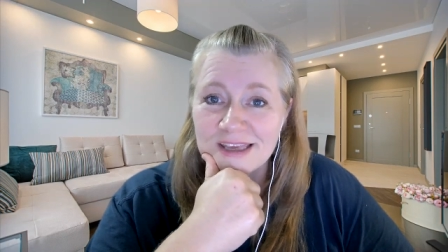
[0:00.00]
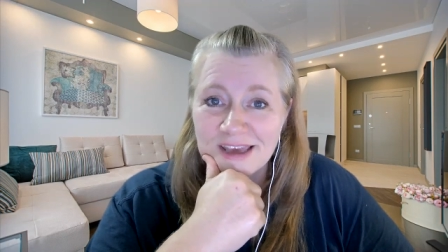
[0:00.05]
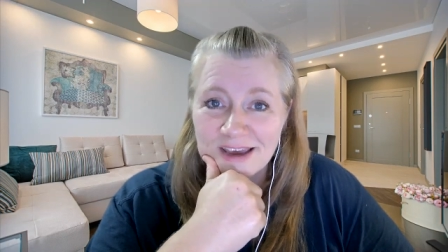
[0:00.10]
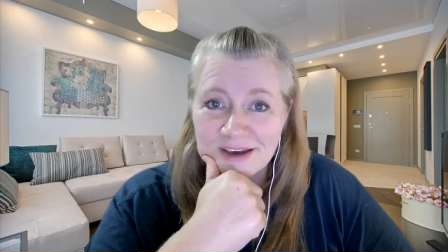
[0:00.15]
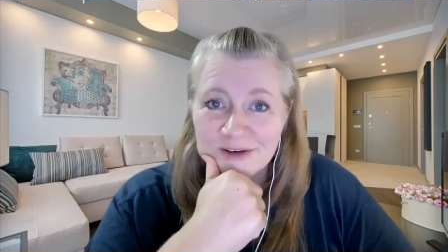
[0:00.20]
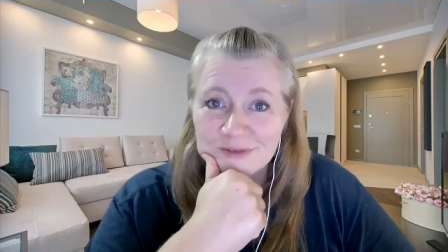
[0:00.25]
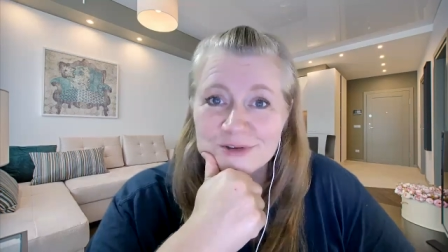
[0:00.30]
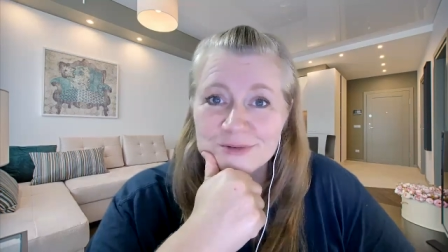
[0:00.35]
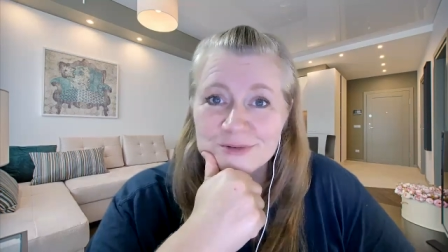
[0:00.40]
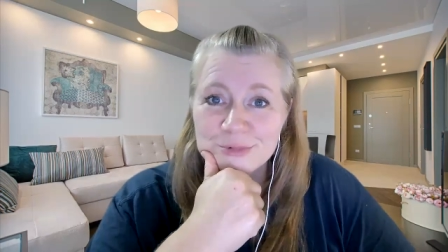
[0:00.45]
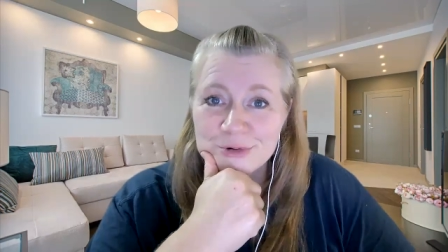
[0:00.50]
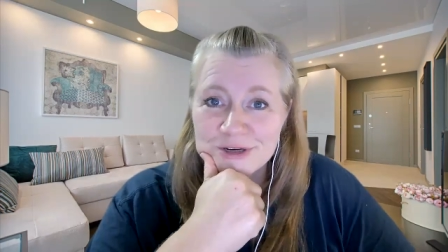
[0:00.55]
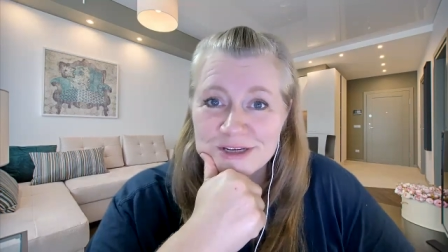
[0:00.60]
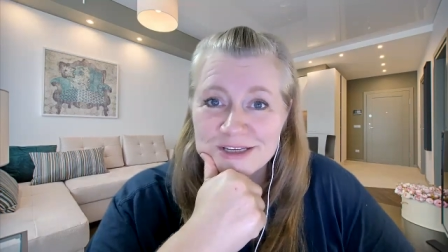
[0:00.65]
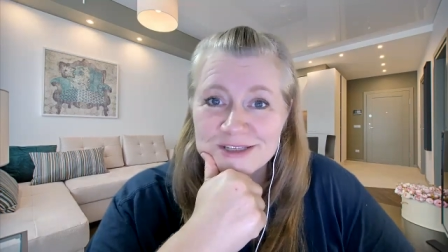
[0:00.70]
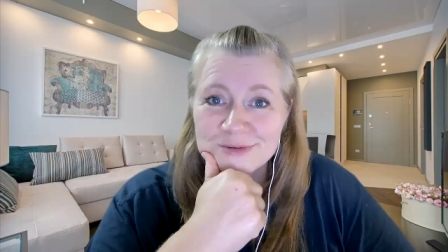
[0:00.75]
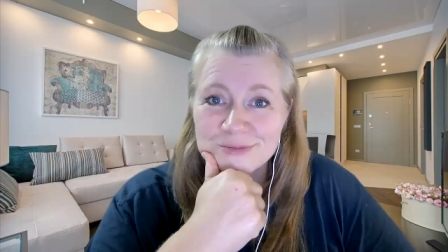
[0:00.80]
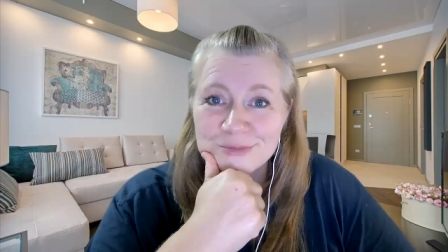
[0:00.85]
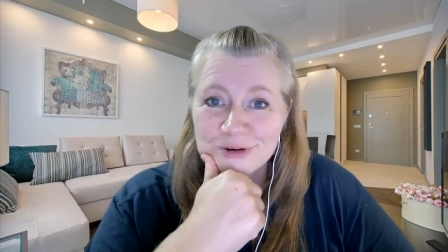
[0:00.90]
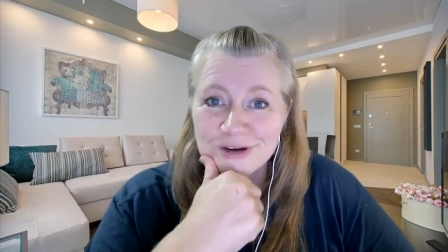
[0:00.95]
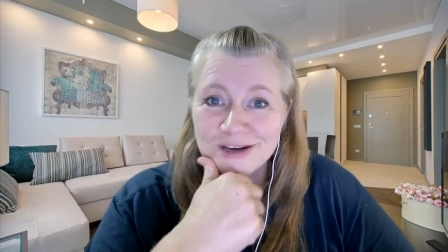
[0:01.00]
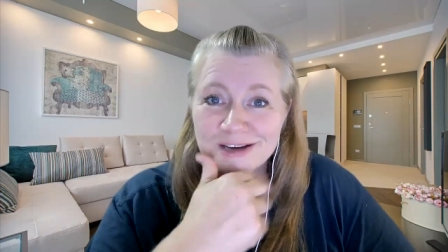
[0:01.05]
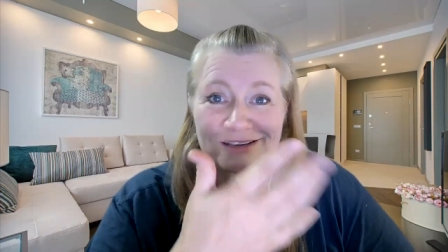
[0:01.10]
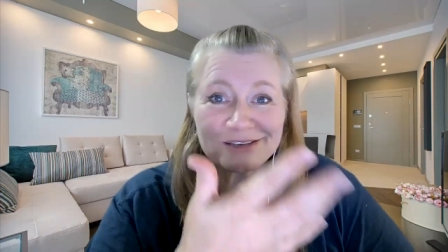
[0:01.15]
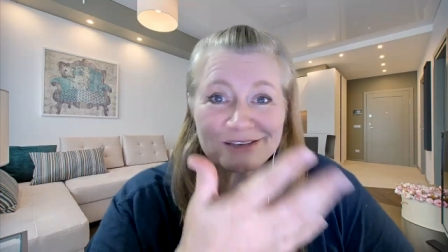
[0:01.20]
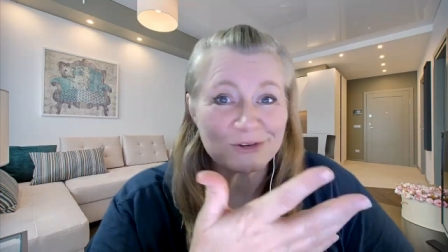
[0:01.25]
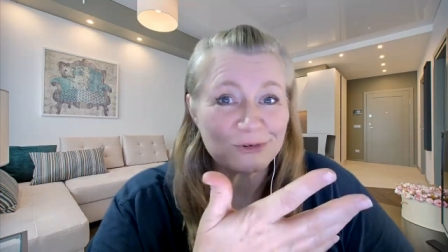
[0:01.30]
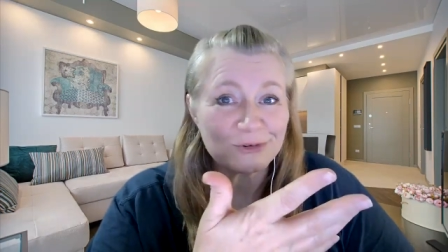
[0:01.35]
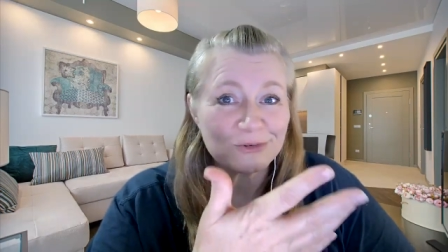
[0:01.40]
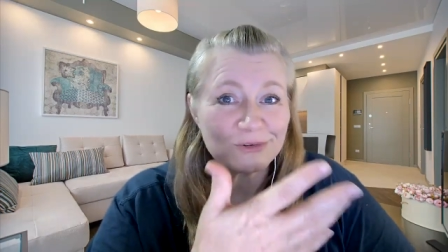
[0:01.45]
yeah, I was pretty
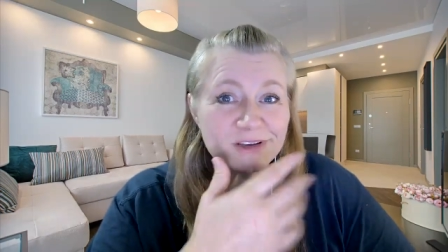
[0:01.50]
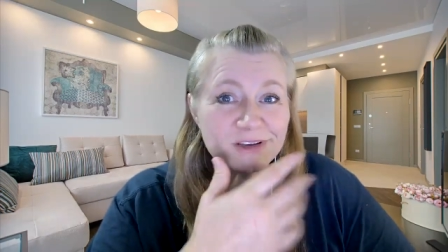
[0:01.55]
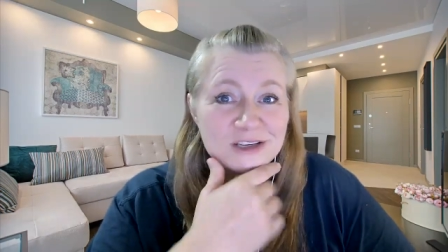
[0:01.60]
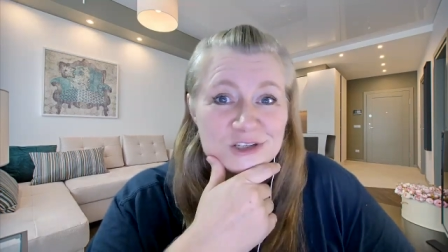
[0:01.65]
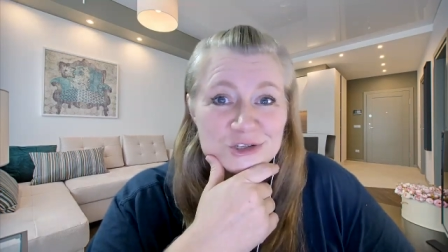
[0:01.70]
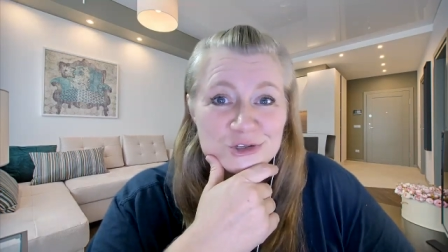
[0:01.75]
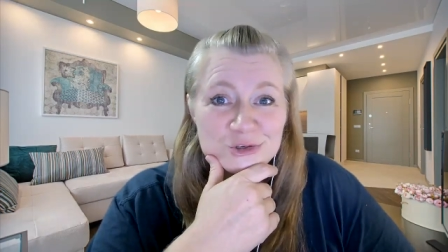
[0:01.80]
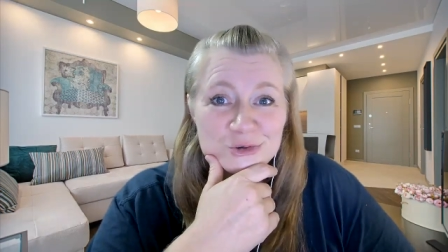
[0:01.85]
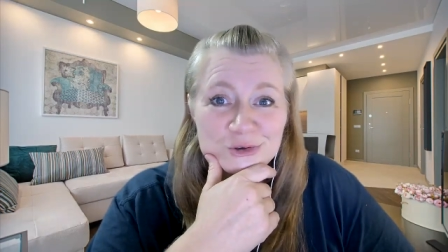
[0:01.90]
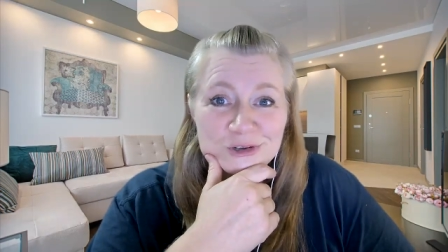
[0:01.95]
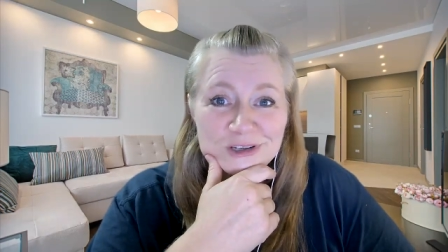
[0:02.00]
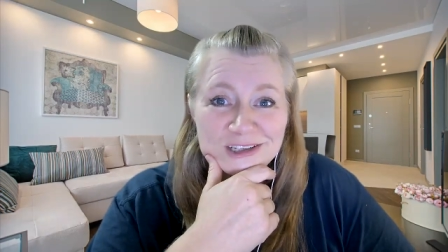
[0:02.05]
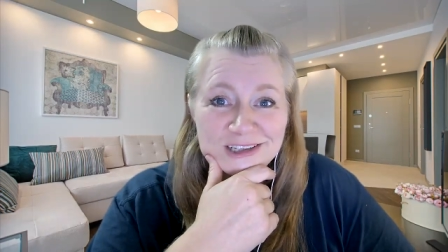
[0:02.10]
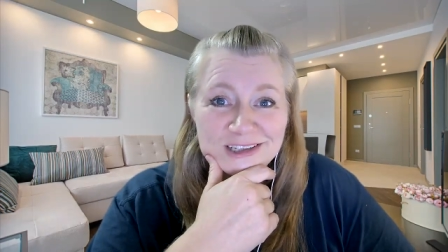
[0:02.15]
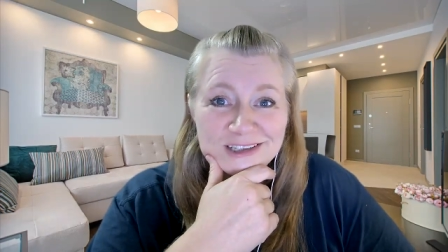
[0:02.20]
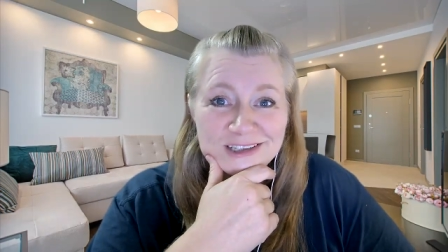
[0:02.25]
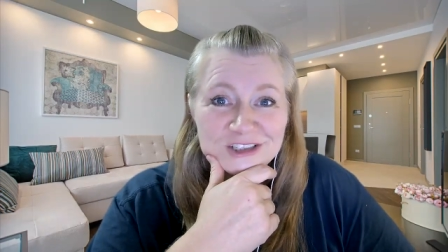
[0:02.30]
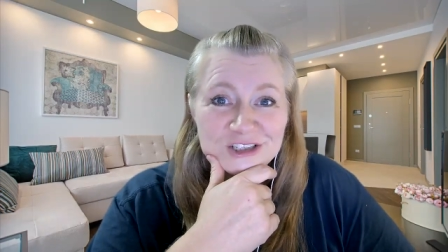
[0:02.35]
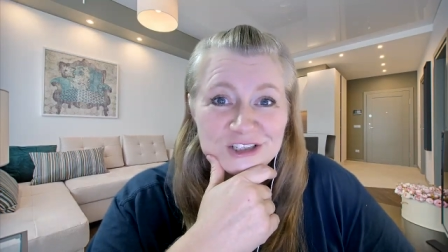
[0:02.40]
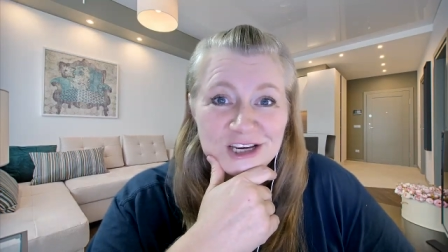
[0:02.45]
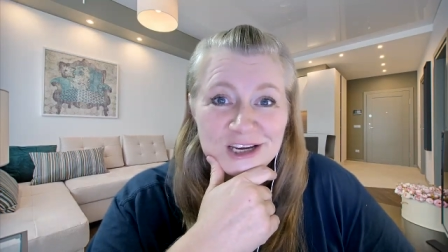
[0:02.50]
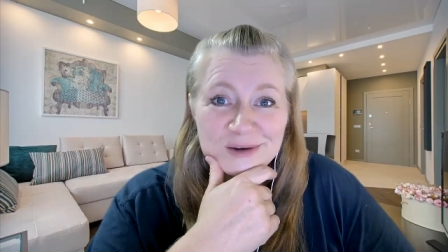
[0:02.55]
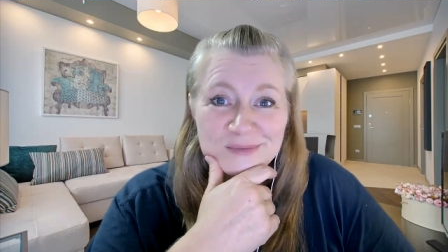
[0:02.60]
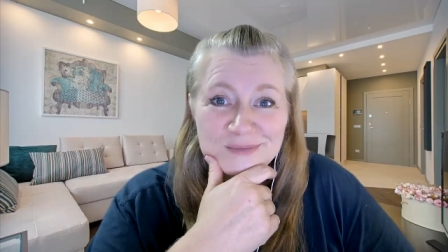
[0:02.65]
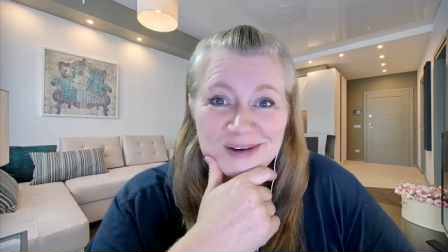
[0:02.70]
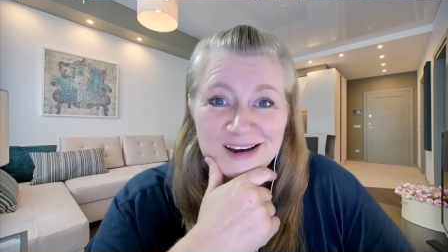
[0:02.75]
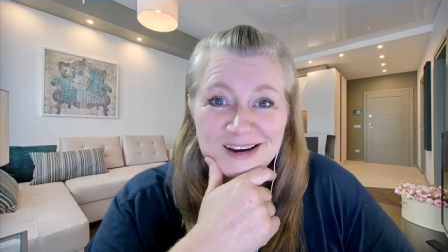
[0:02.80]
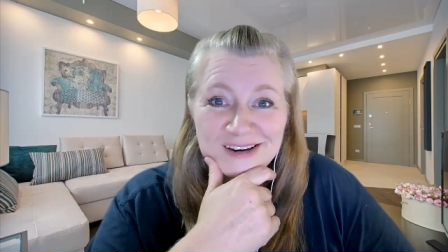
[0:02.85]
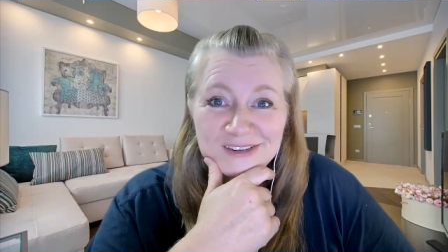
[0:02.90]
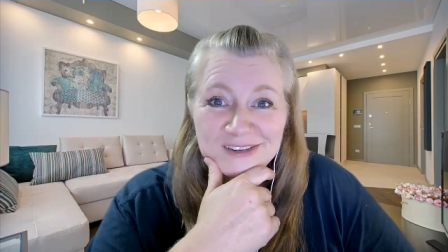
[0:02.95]
surprised. So enjoy, check
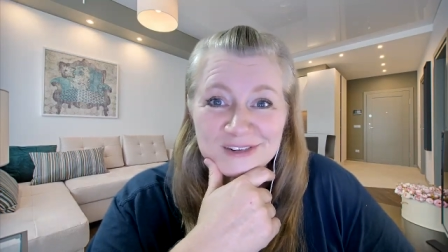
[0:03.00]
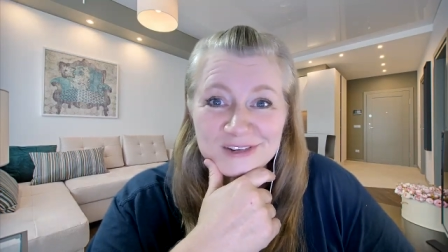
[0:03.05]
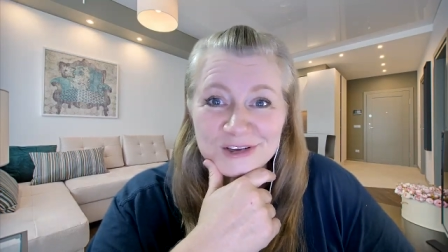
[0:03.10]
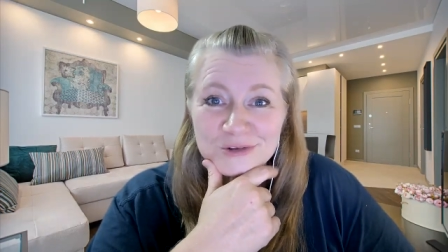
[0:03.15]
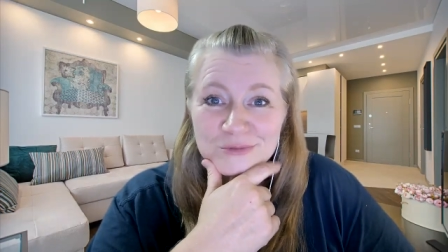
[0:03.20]
them out.